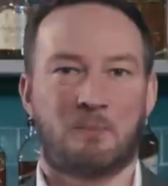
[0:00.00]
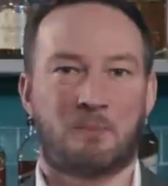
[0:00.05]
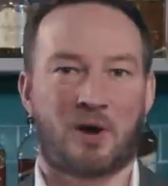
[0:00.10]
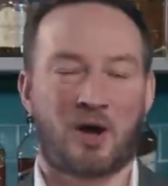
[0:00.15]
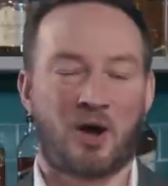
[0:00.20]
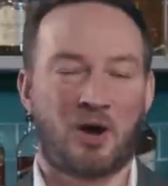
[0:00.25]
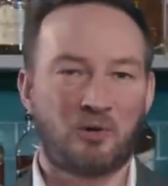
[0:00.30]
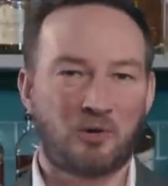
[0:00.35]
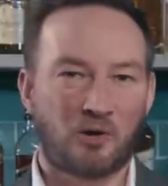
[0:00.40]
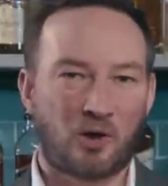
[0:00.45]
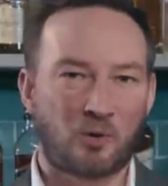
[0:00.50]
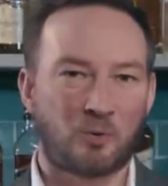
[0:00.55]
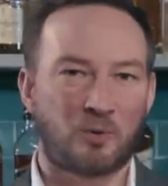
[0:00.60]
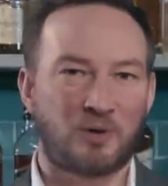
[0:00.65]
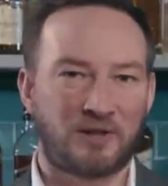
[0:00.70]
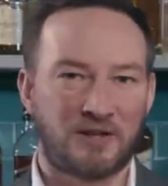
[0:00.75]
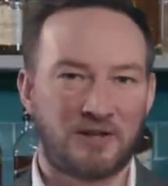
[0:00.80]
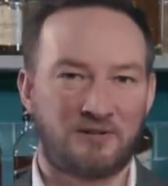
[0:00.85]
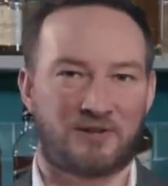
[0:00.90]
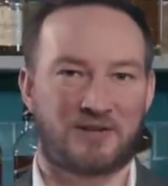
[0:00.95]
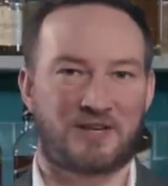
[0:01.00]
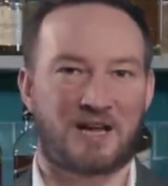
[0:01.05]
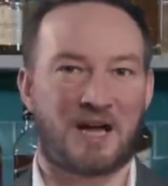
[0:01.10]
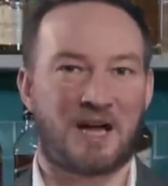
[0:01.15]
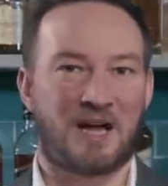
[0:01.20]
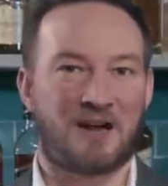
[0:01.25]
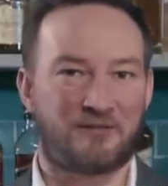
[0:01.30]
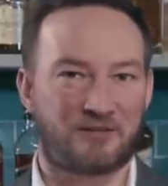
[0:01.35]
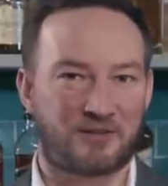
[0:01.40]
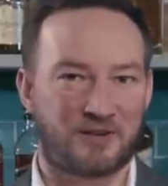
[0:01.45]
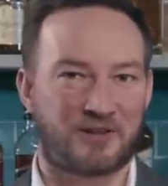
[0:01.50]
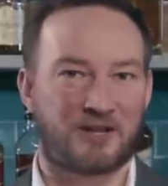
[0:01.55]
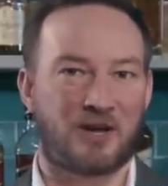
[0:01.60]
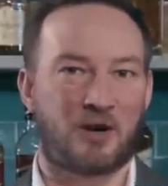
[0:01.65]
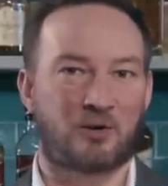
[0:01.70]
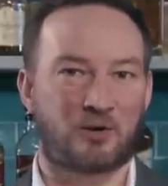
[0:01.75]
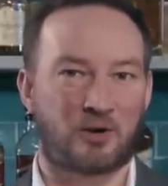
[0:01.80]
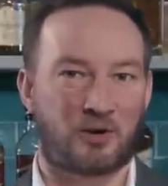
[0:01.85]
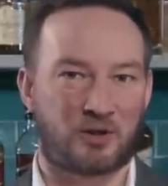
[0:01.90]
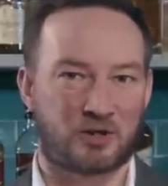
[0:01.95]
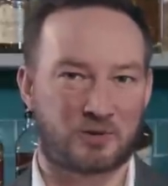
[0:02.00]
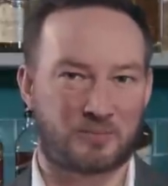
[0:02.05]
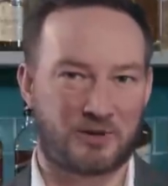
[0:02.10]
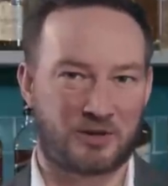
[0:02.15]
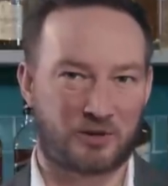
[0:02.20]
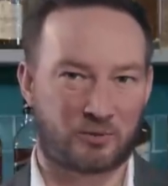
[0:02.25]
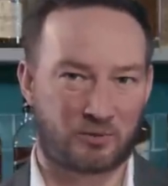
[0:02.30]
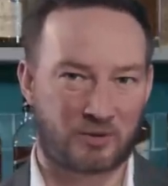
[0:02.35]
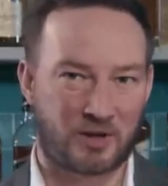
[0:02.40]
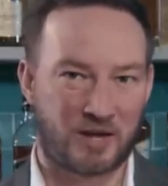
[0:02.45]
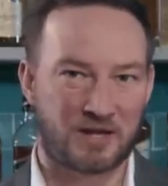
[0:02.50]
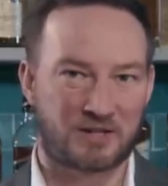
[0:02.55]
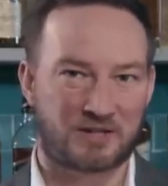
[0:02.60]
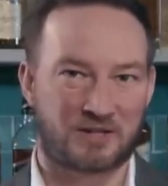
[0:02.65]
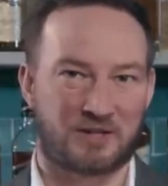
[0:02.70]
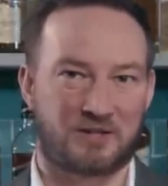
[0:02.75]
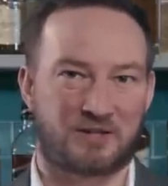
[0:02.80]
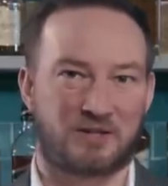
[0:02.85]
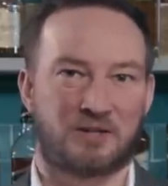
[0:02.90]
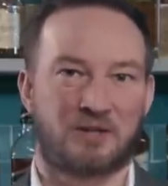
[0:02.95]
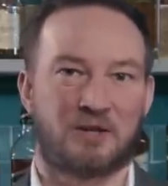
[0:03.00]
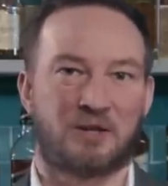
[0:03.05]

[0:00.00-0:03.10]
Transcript: but how long we leave it after the alcohol has been created